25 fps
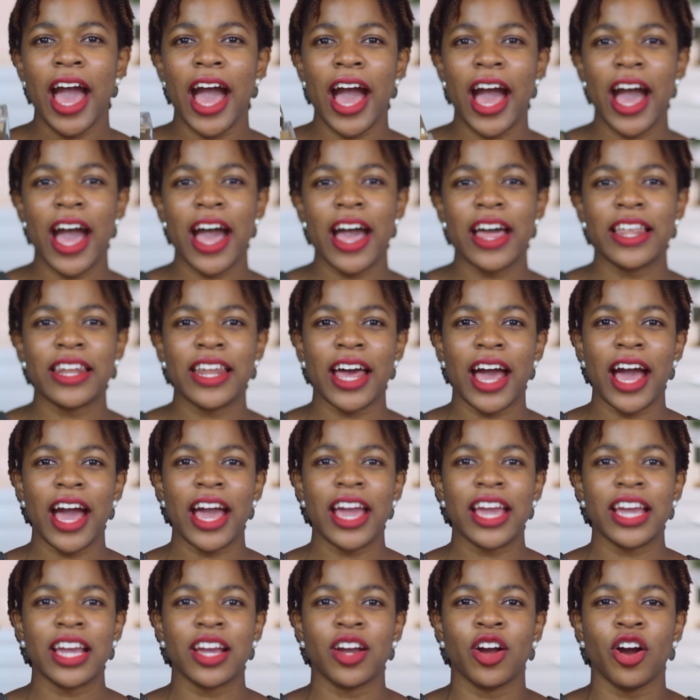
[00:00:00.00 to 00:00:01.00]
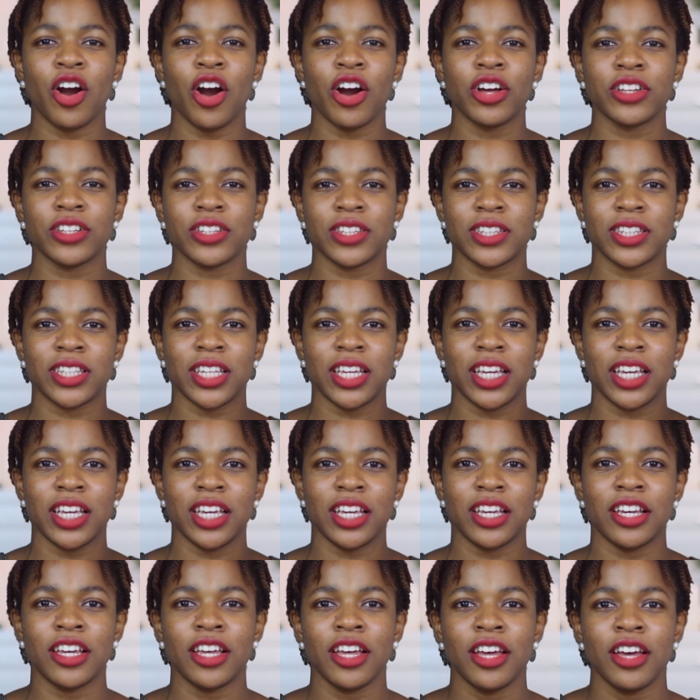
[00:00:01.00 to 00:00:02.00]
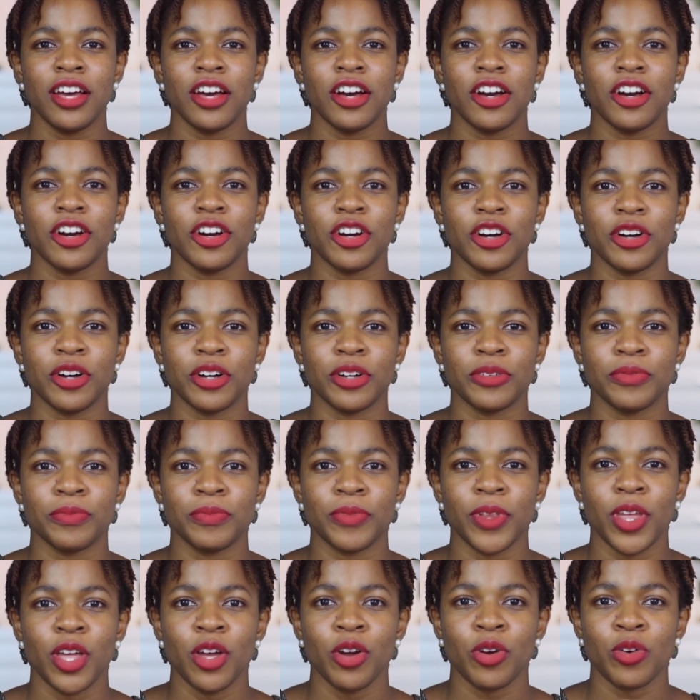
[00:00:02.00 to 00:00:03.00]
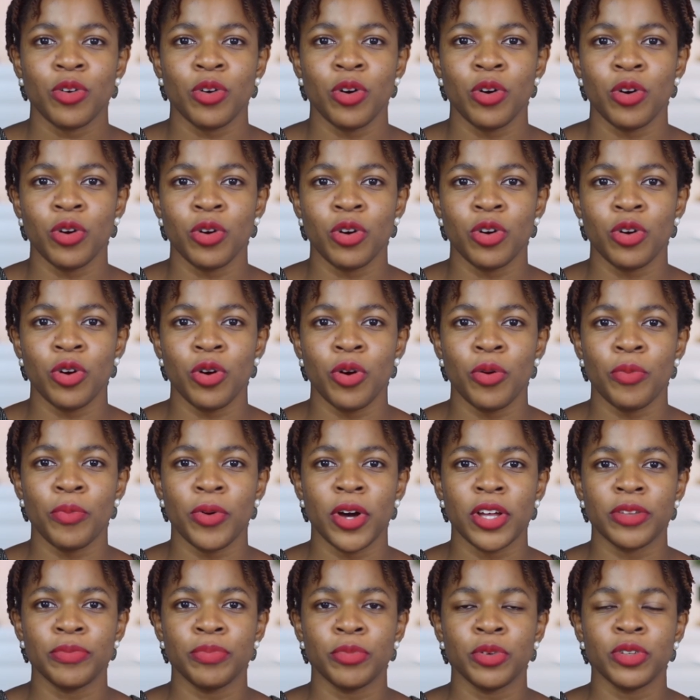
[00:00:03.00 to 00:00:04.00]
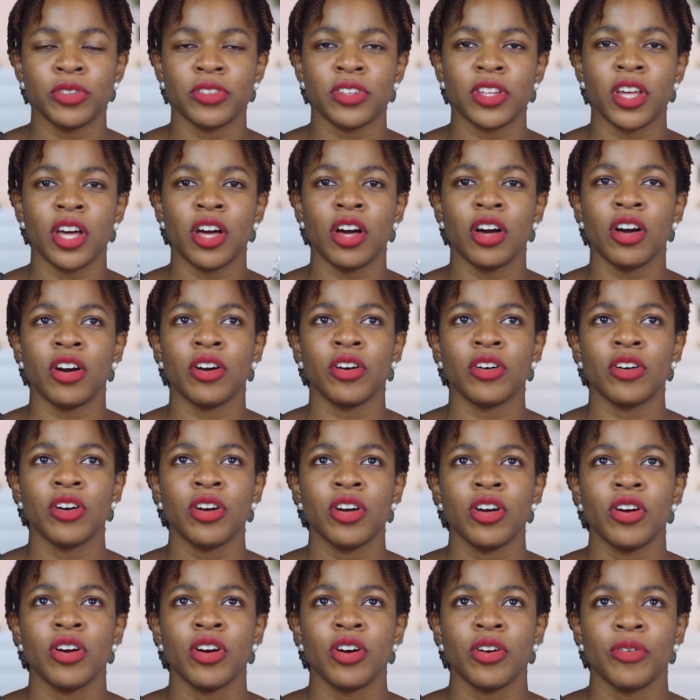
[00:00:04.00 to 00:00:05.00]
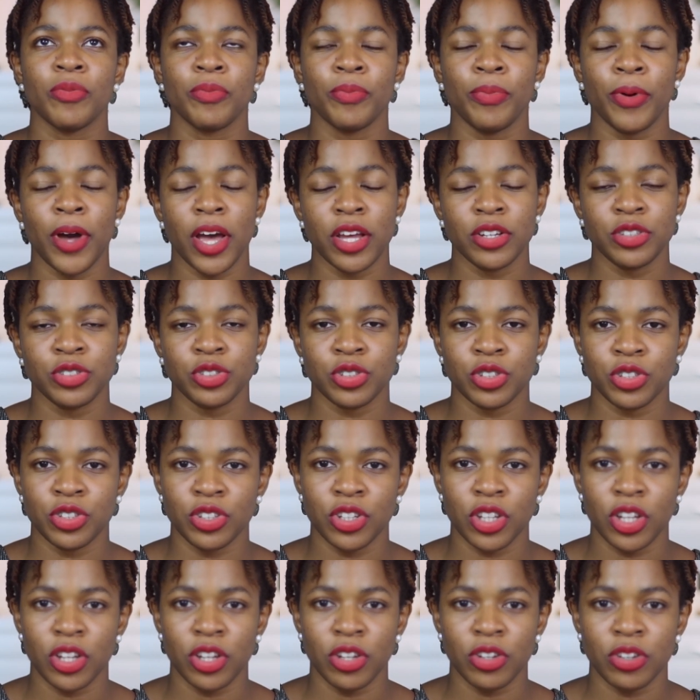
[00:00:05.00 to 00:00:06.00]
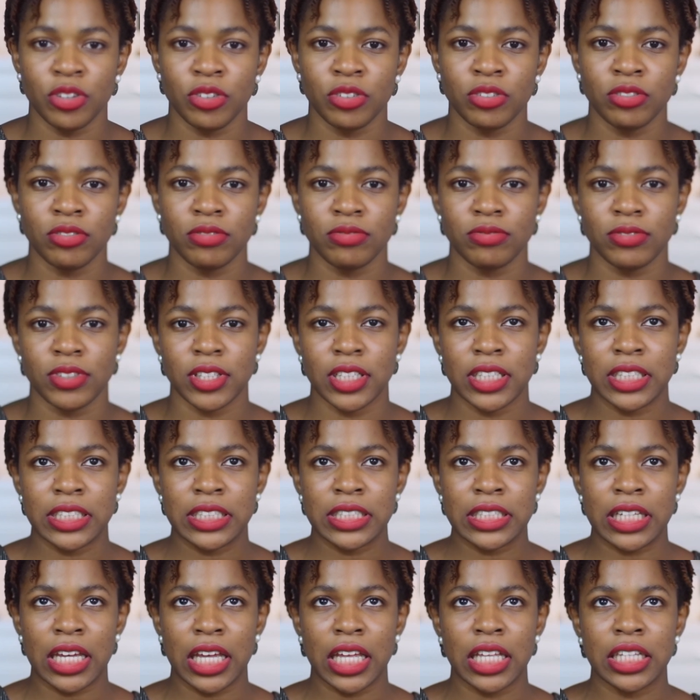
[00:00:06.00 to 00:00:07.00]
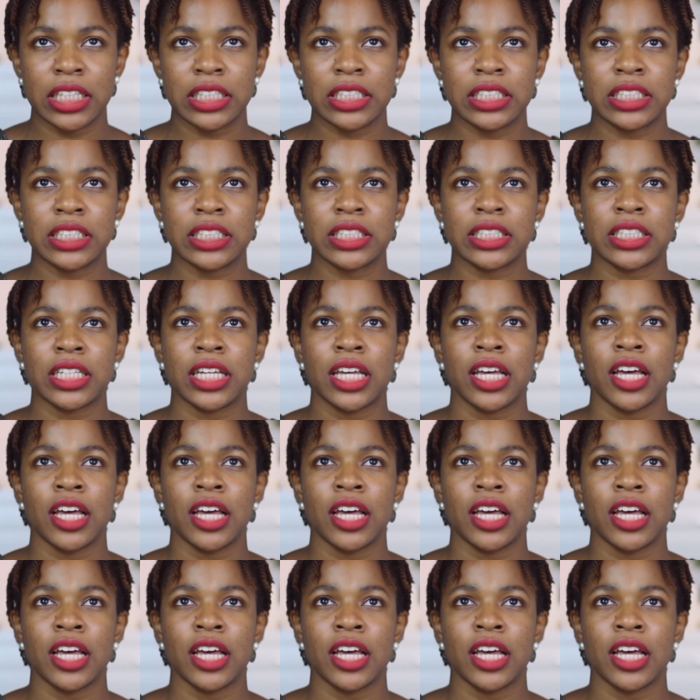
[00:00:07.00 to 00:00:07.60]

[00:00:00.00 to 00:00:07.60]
And I got the um, Coco Mademoiselle by Chanel Intense